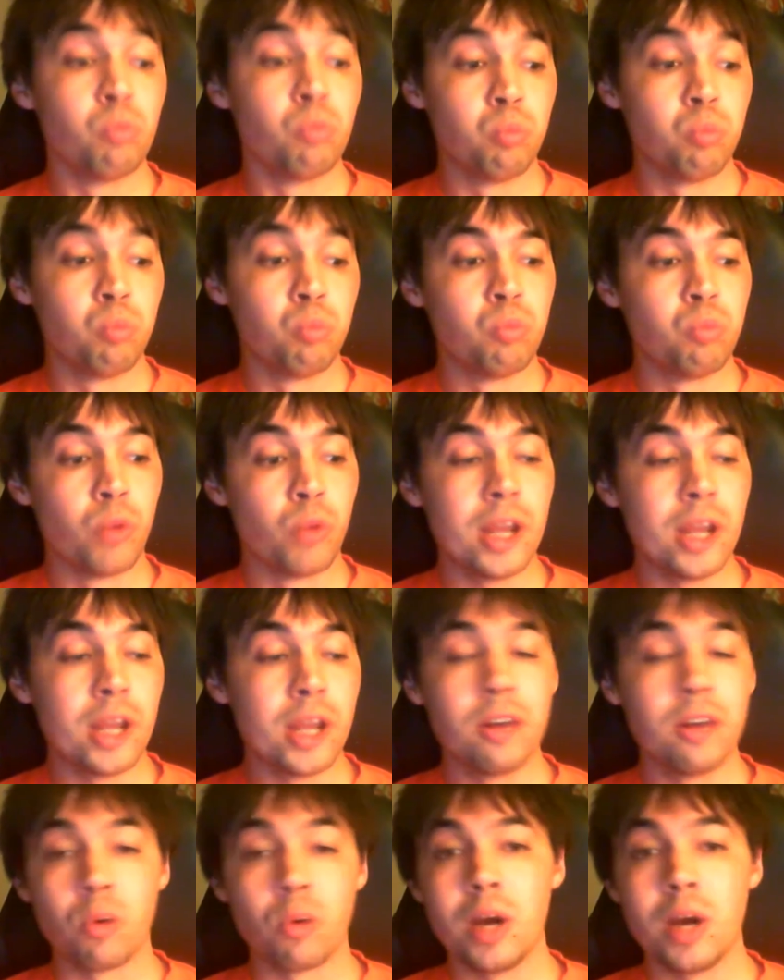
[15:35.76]
read
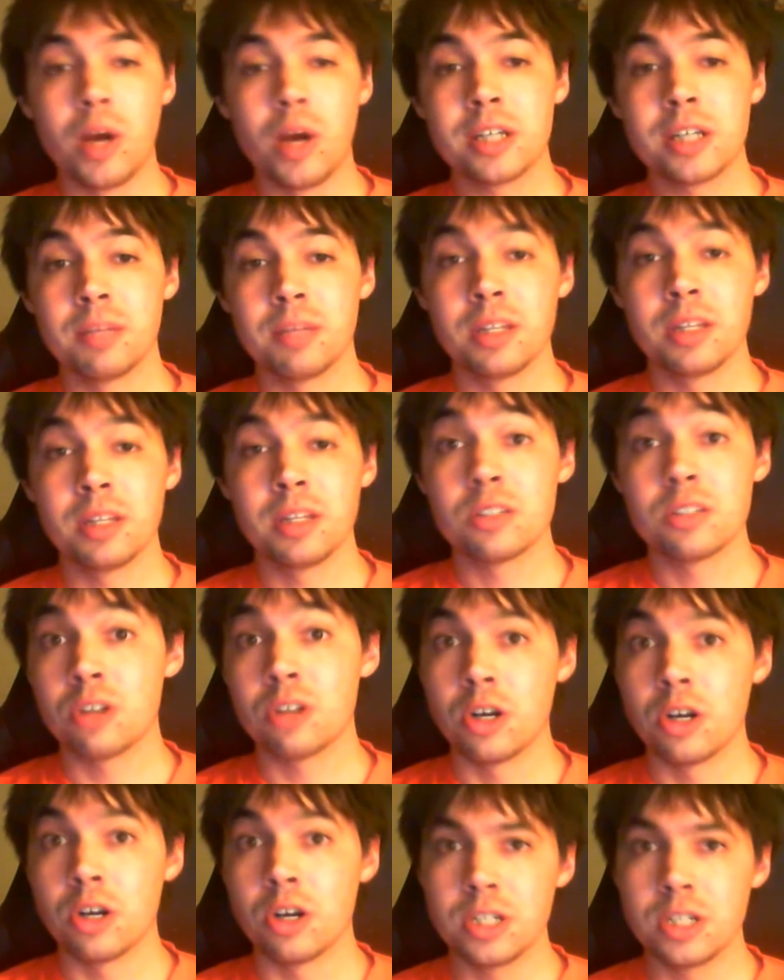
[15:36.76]
or watch something that's
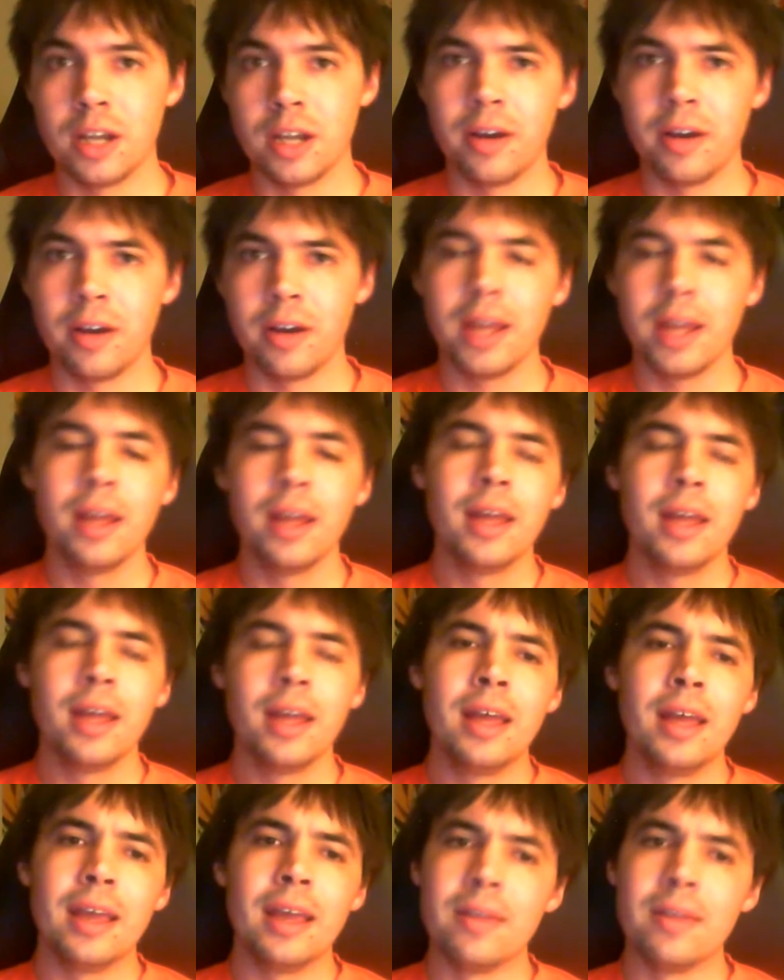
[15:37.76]
tertiary,
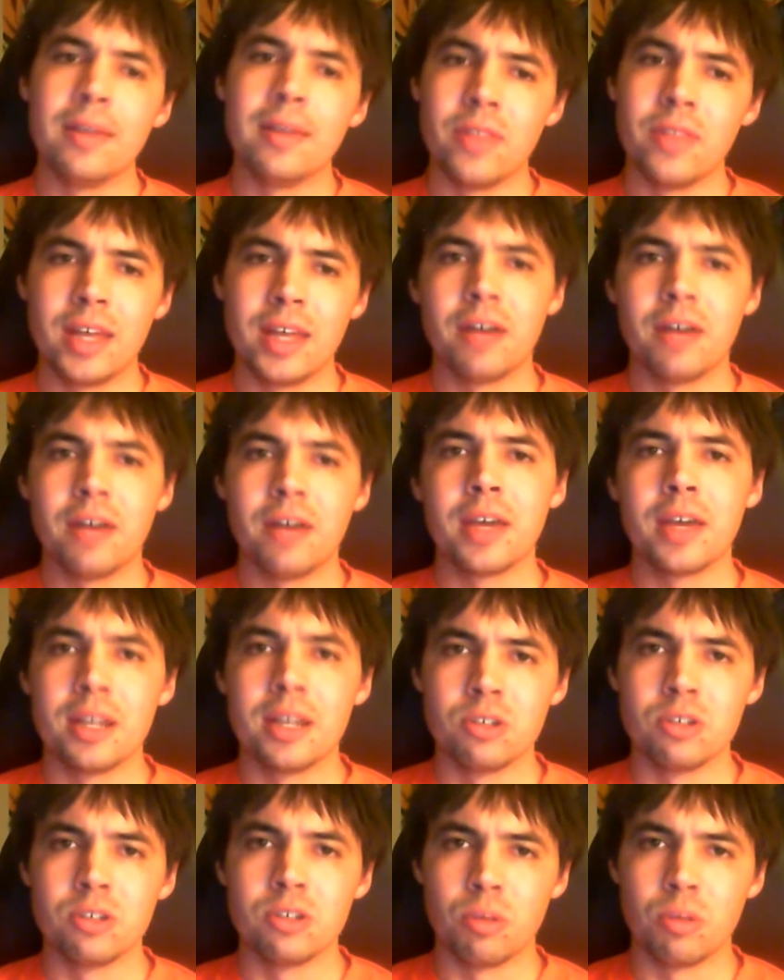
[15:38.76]
and then I'll get
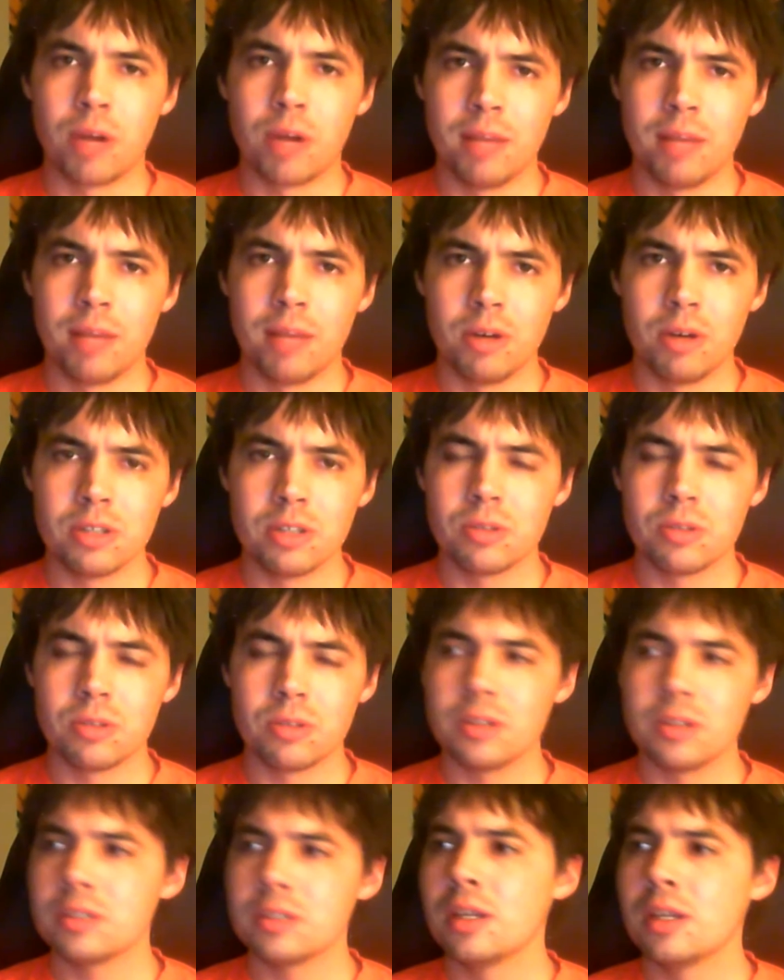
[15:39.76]
into a primary
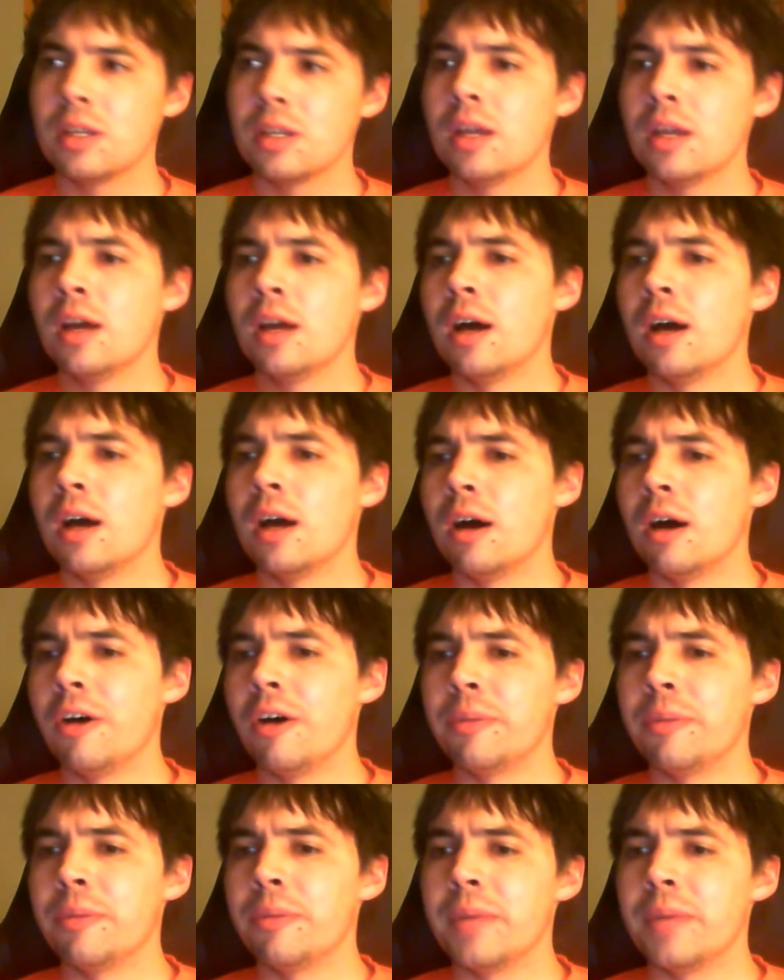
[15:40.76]
source.
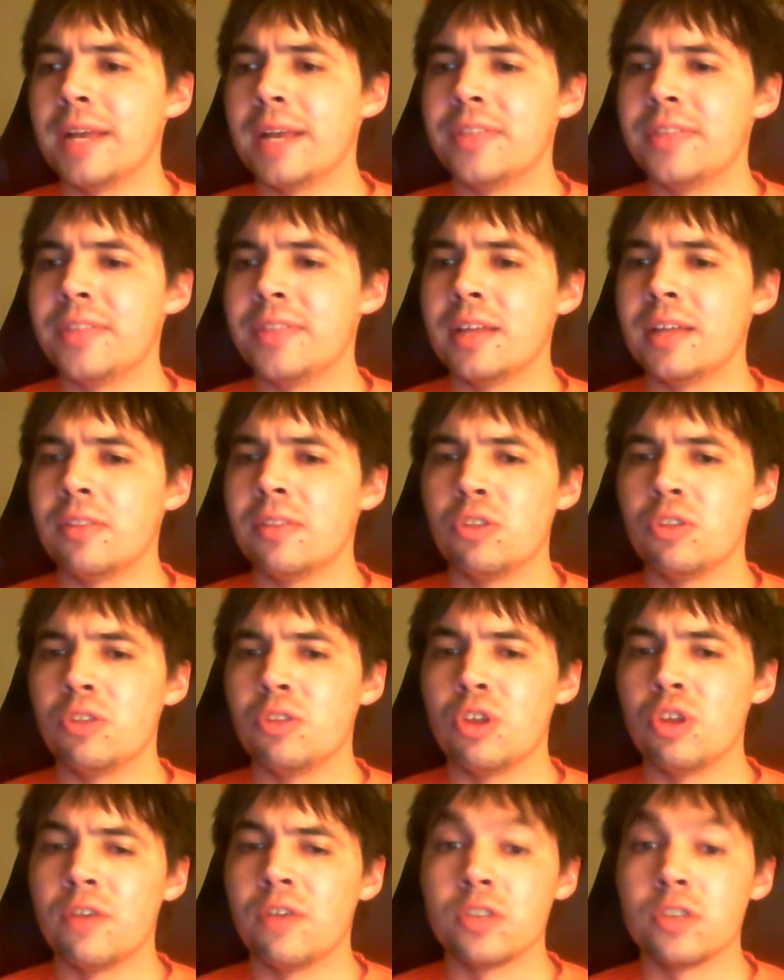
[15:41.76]
And then
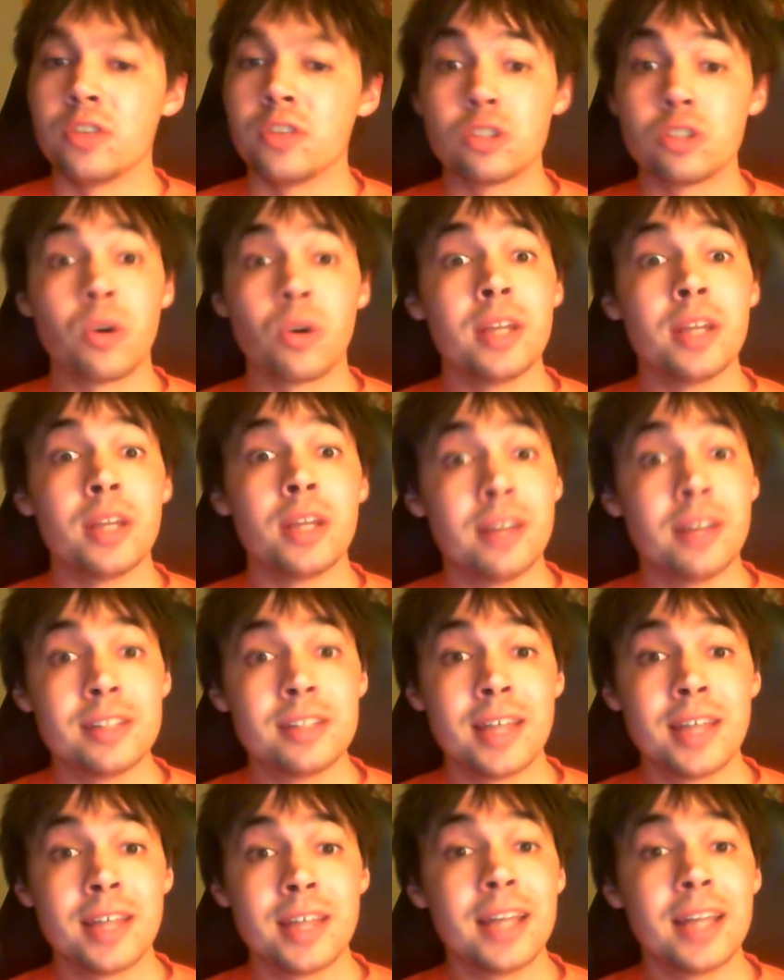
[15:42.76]
if the historian does
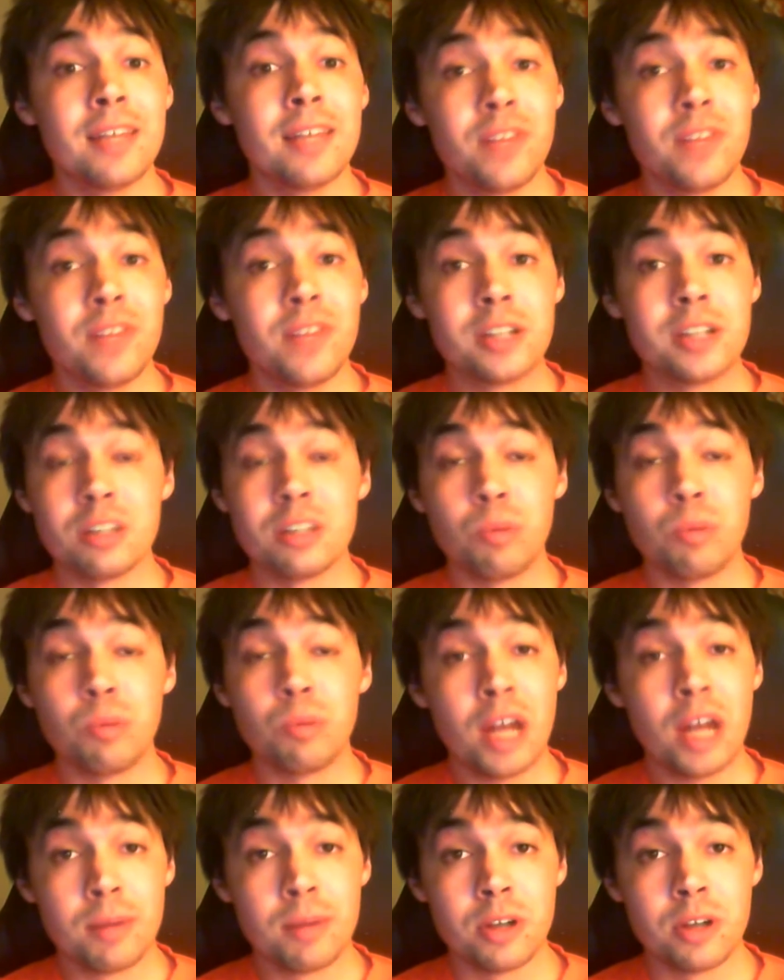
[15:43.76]
that and they finish their
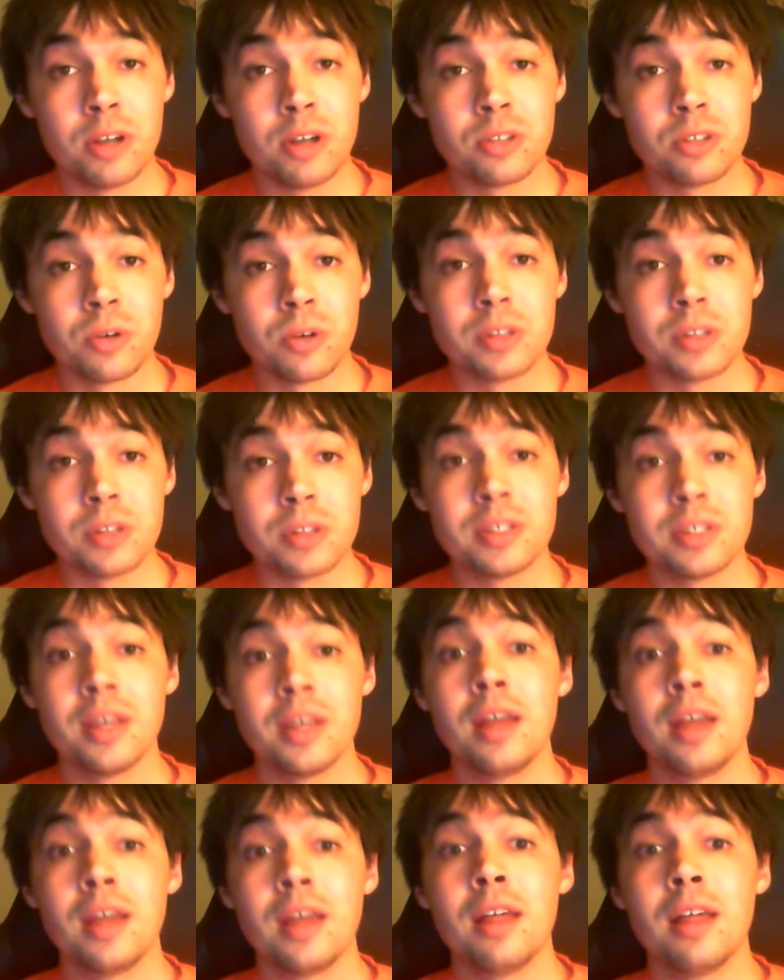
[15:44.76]
primary source,
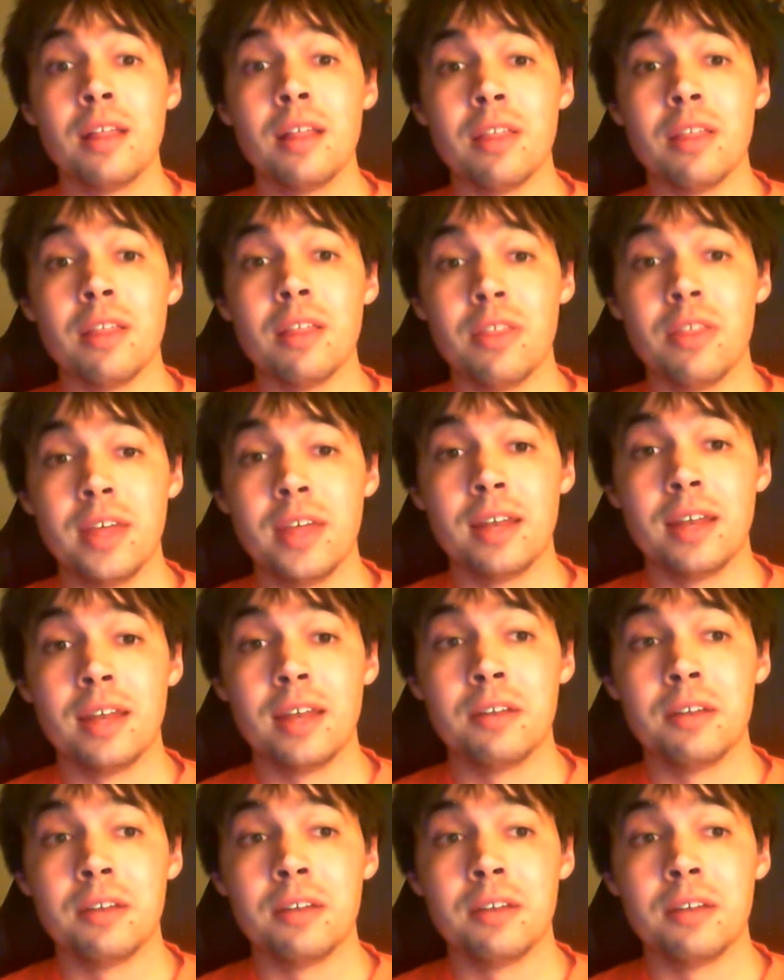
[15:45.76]
then